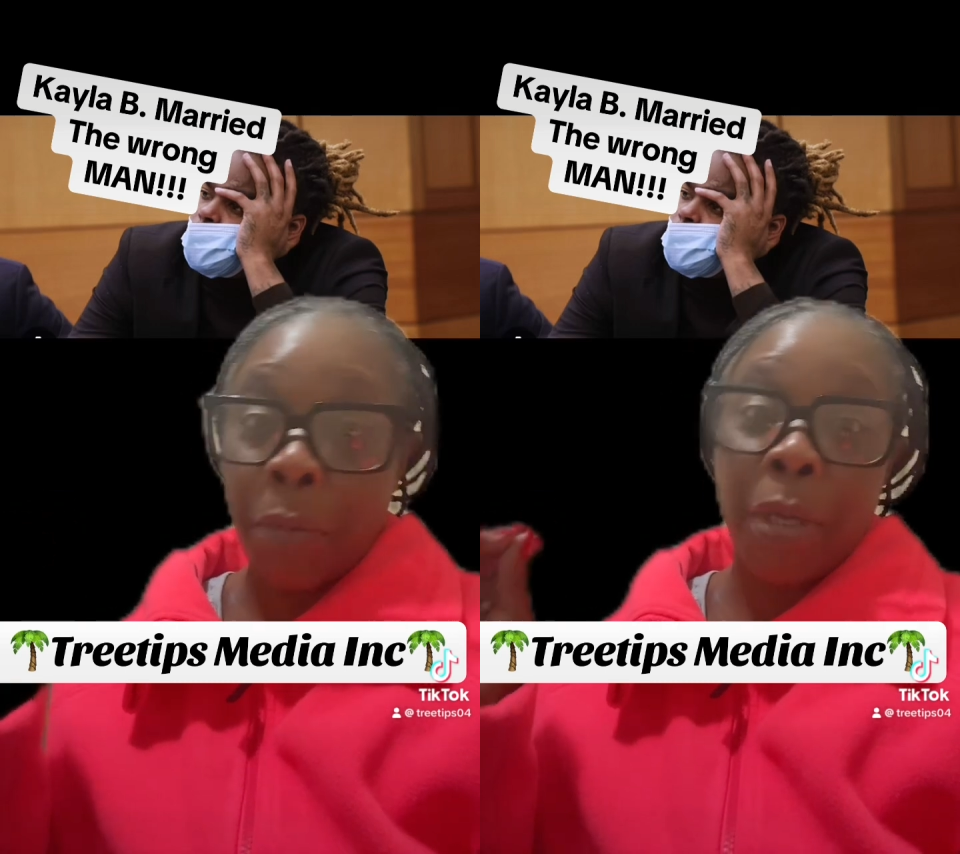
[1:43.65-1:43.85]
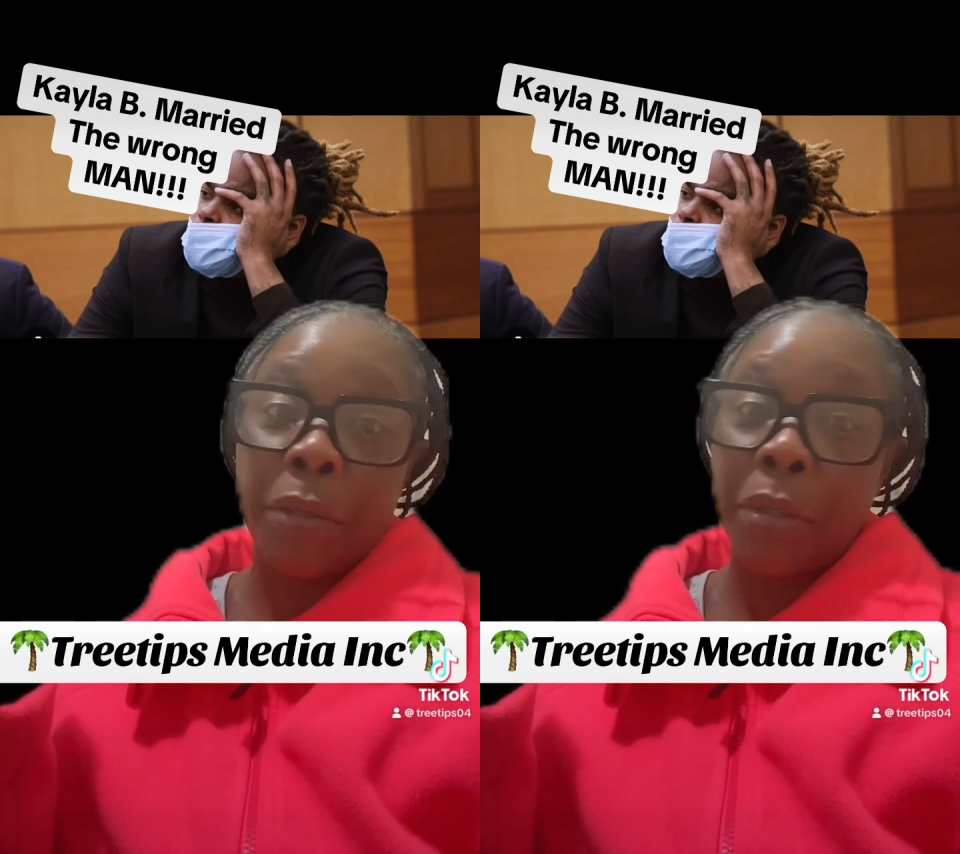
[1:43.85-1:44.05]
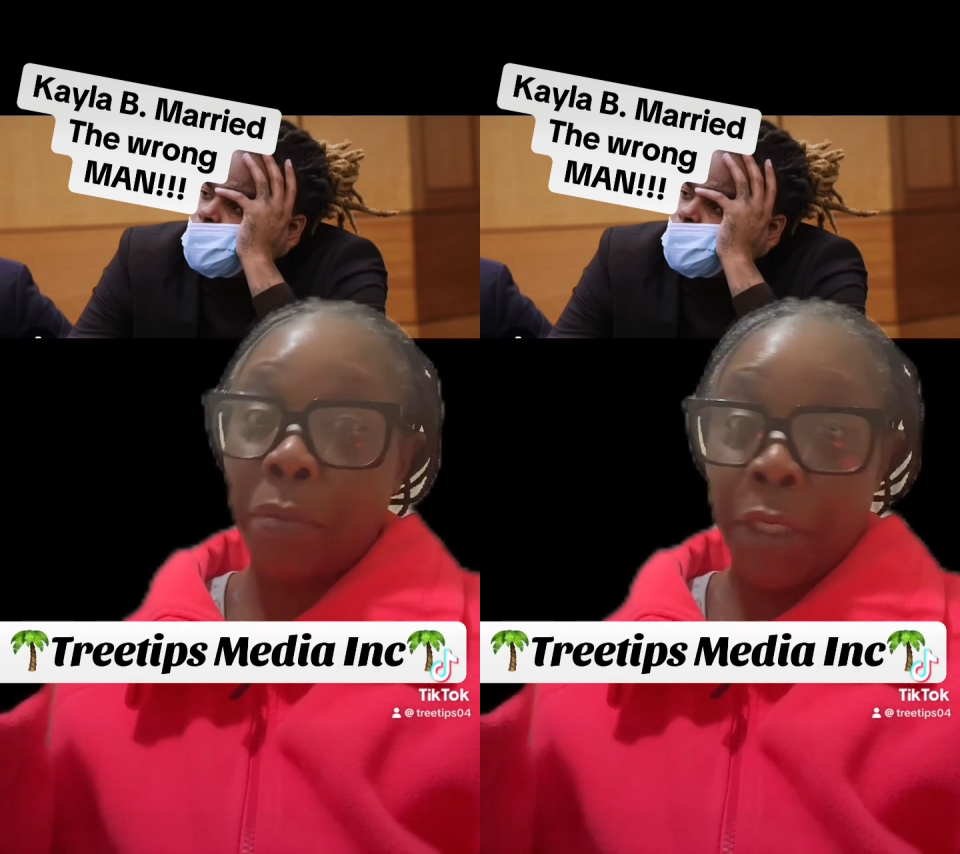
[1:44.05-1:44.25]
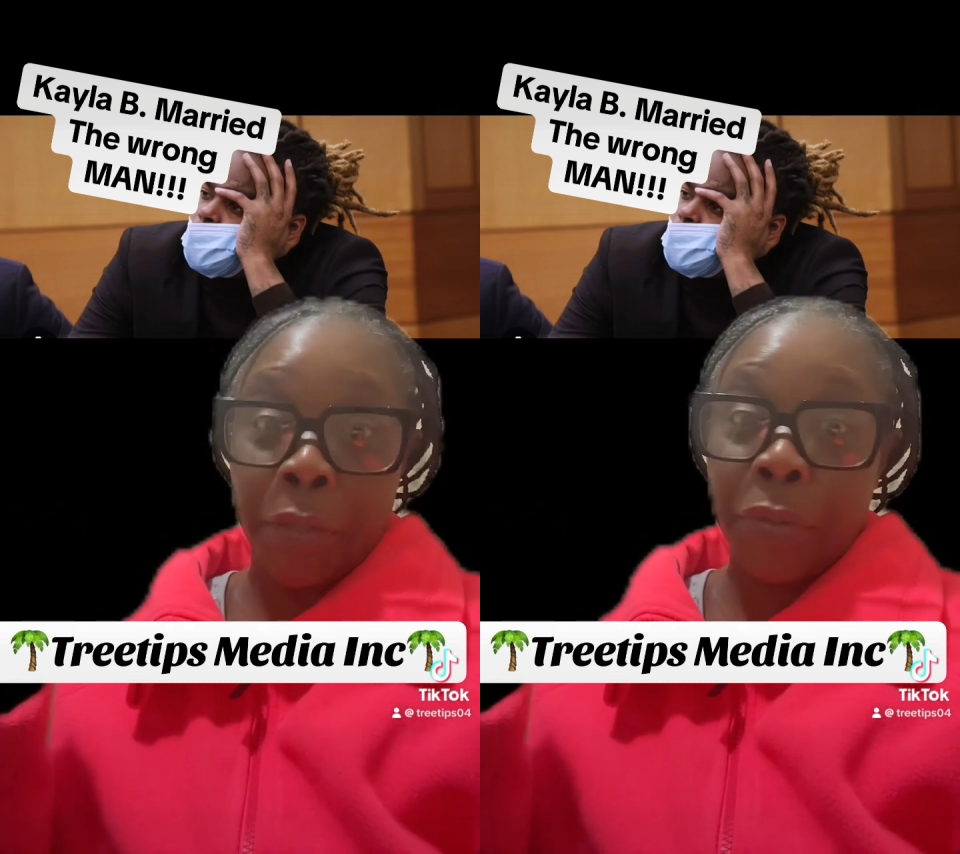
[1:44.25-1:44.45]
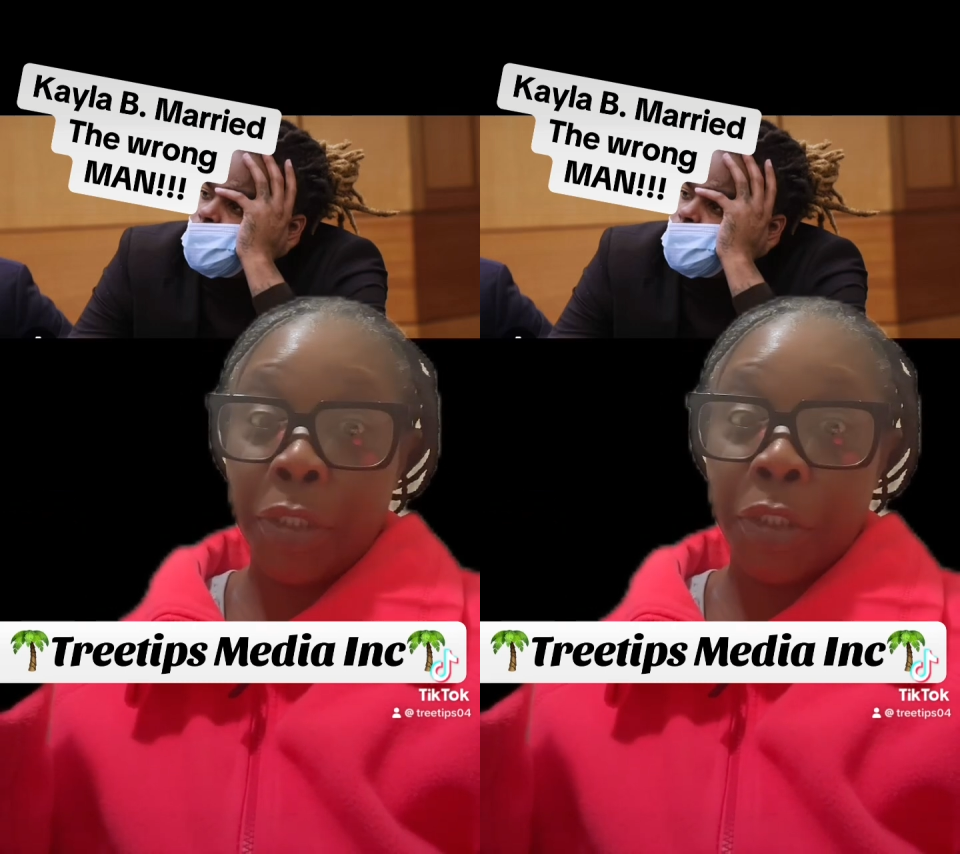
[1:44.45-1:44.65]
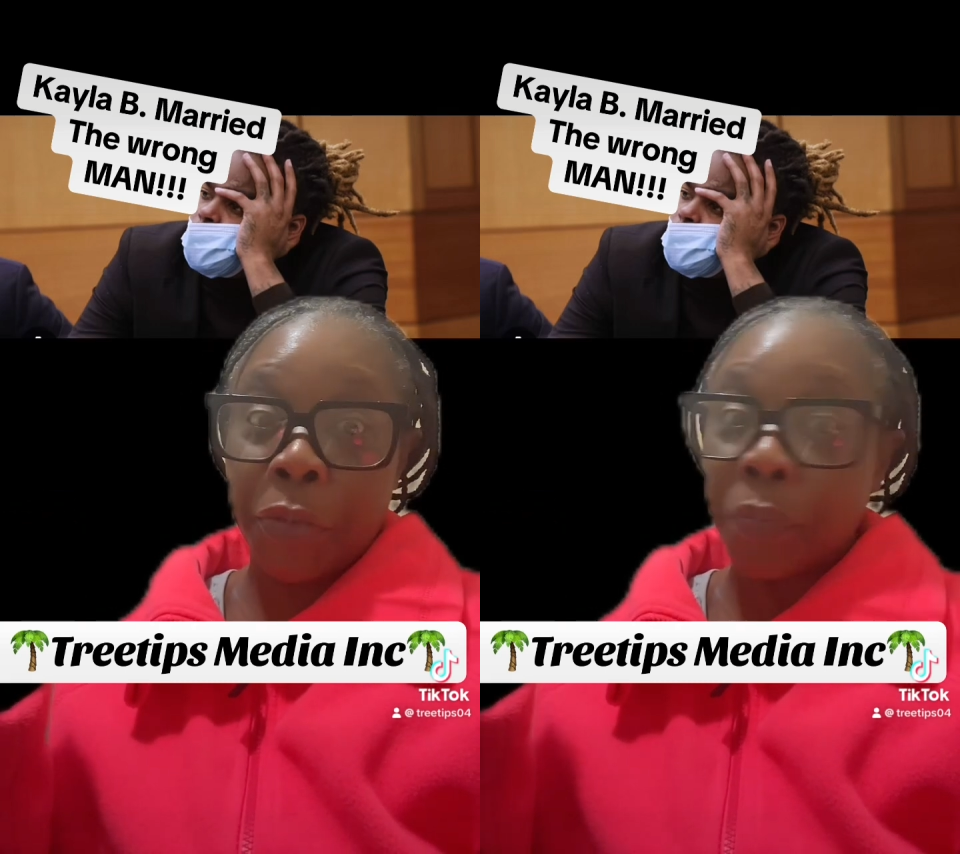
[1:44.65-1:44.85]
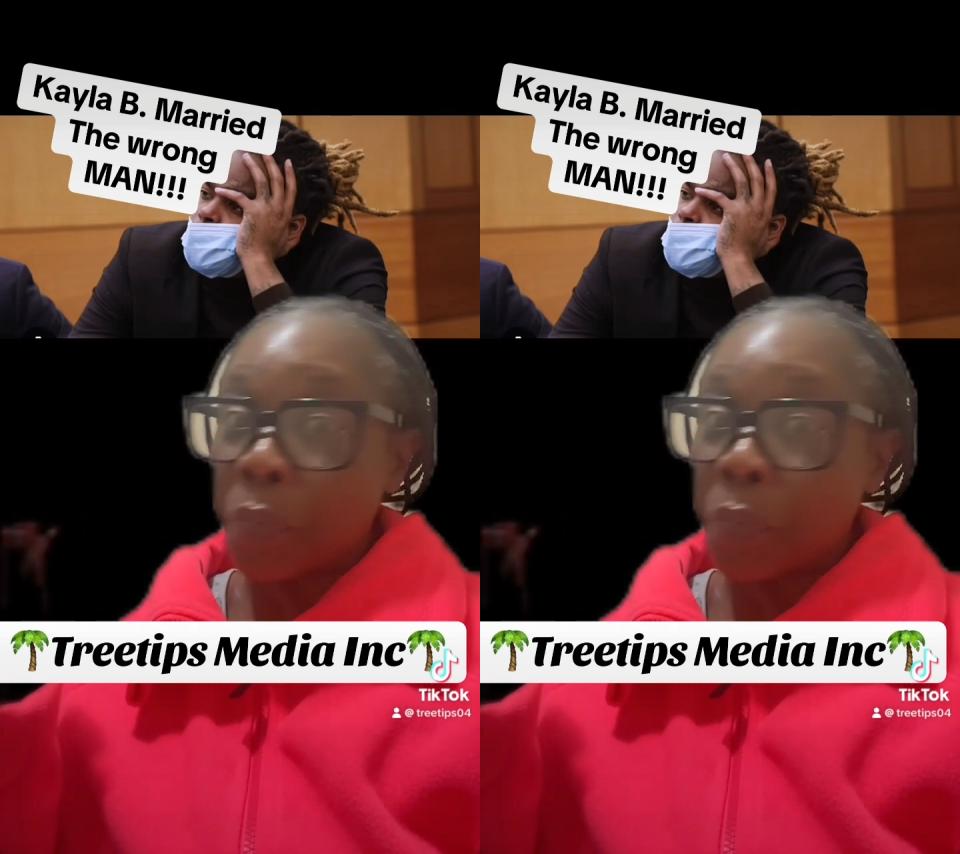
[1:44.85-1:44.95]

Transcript: about no marriage.